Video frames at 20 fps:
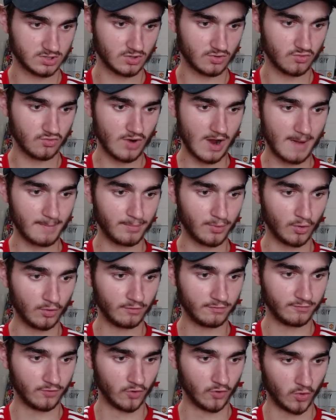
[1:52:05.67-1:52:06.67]
Crap ball
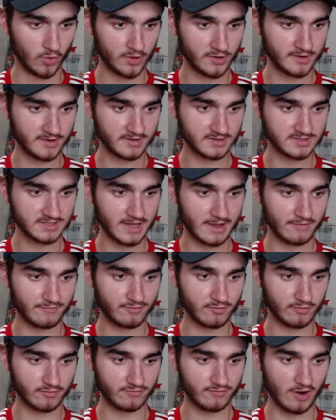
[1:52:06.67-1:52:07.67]
forward, and it's out for
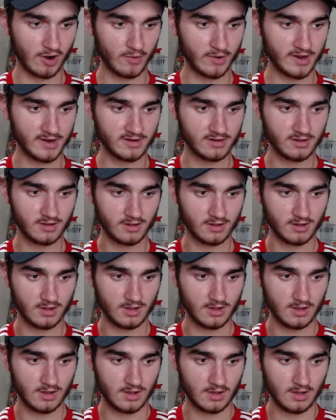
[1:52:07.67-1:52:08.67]
a throw-in.
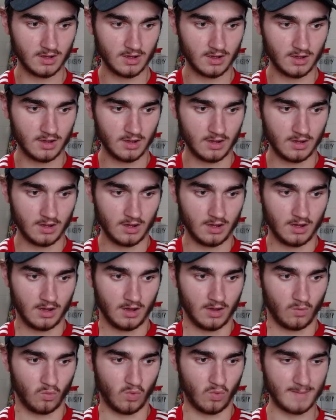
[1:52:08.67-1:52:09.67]

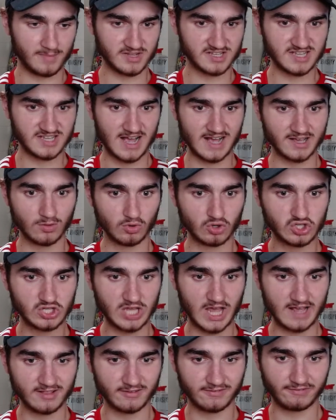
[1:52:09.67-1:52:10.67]
Wan-Bissaka will
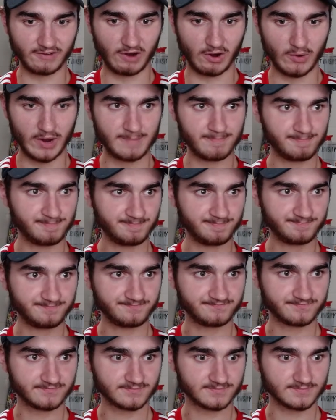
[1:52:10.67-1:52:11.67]
take the throw-in.
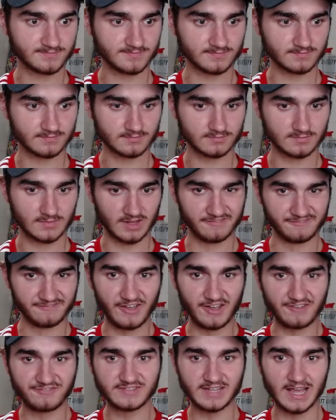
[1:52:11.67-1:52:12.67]

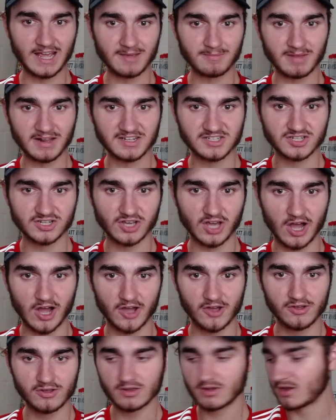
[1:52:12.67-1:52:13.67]
15 minutes to
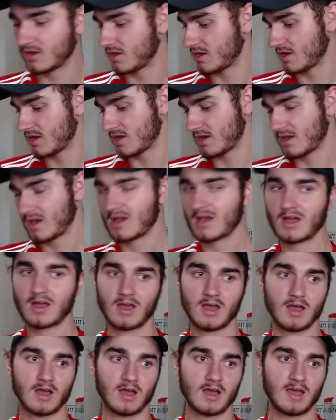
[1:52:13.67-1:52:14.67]
go
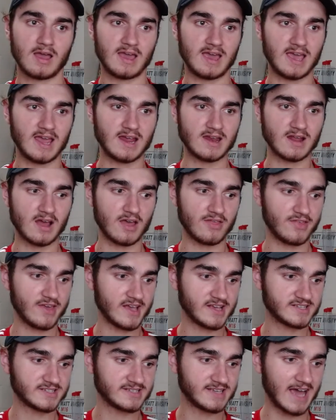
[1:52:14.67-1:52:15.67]
in
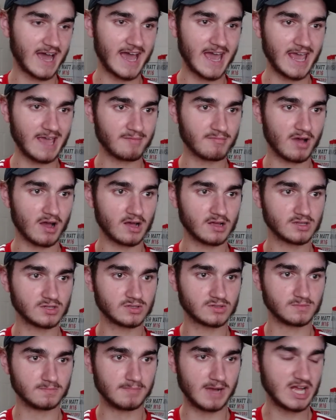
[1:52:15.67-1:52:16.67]
this game.
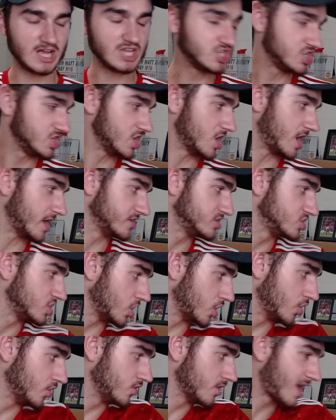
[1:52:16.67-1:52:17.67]
Manchester United
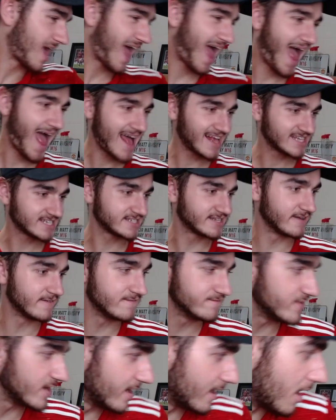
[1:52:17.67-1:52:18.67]
2, Aston
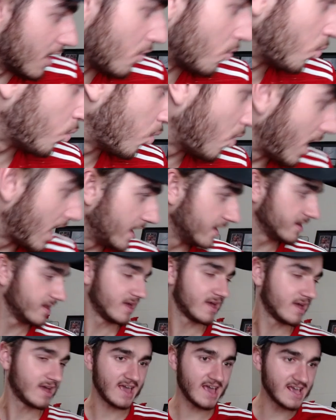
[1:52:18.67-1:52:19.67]
Villa 1
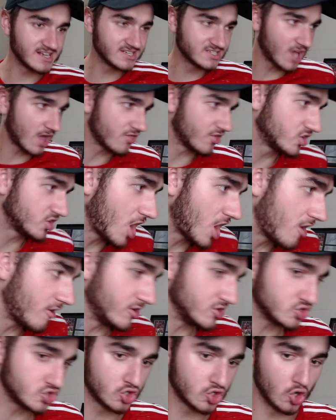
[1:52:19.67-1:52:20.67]
is the
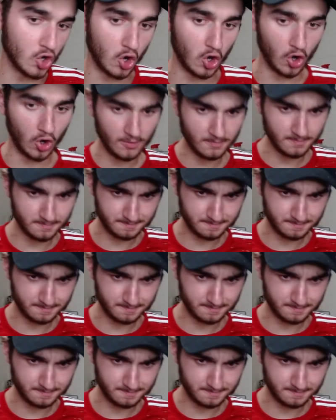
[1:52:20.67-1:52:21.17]
current score